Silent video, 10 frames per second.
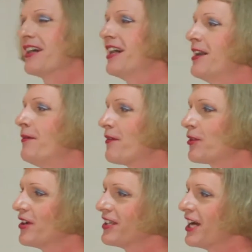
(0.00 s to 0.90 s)
I've
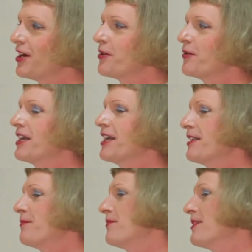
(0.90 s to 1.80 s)
got
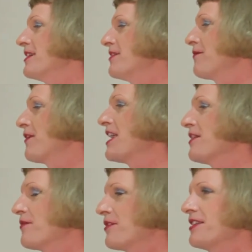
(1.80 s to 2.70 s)
no
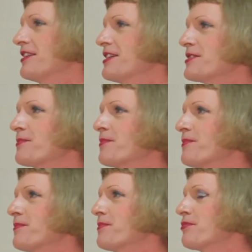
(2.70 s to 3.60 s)
faith that this
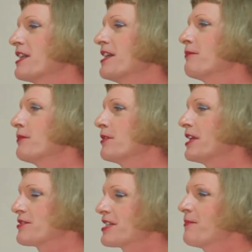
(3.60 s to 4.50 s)
print will, you
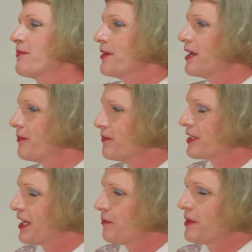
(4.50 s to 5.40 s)
know, some
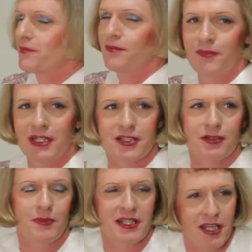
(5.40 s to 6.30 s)
government
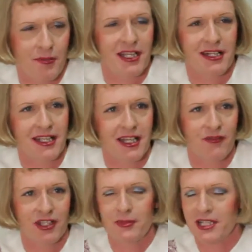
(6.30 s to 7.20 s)
minister will they'll be in here
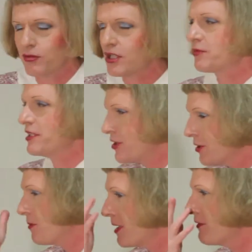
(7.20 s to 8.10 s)
having a meeting. What should we
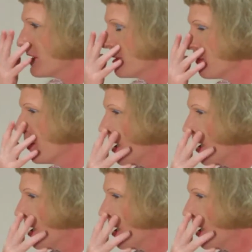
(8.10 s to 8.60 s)
do about these people?